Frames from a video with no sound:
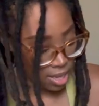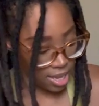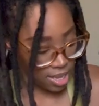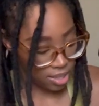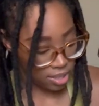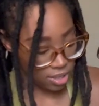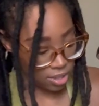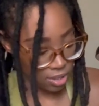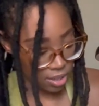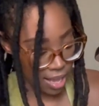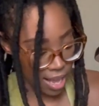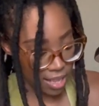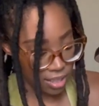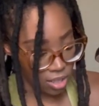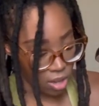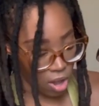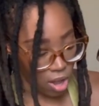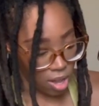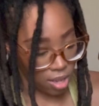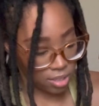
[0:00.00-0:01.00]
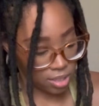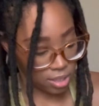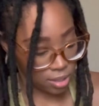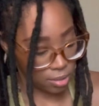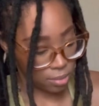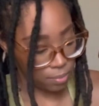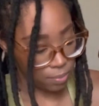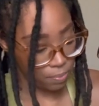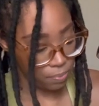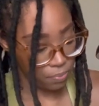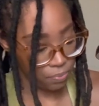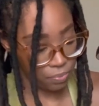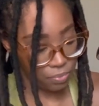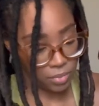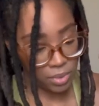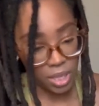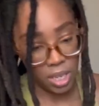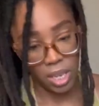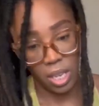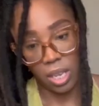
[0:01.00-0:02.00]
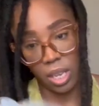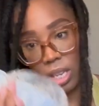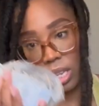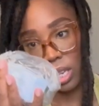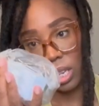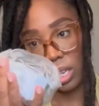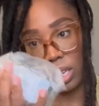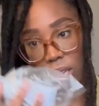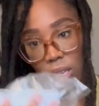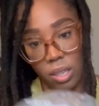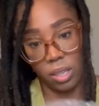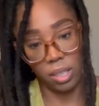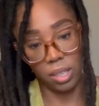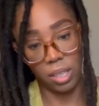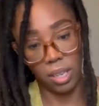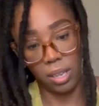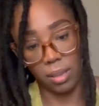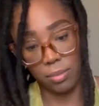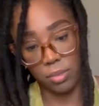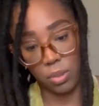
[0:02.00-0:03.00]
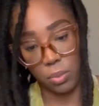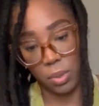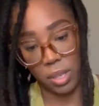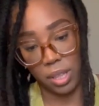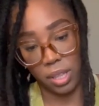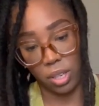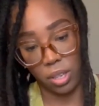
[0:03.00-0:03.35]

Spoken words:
So that's awesome. Comes with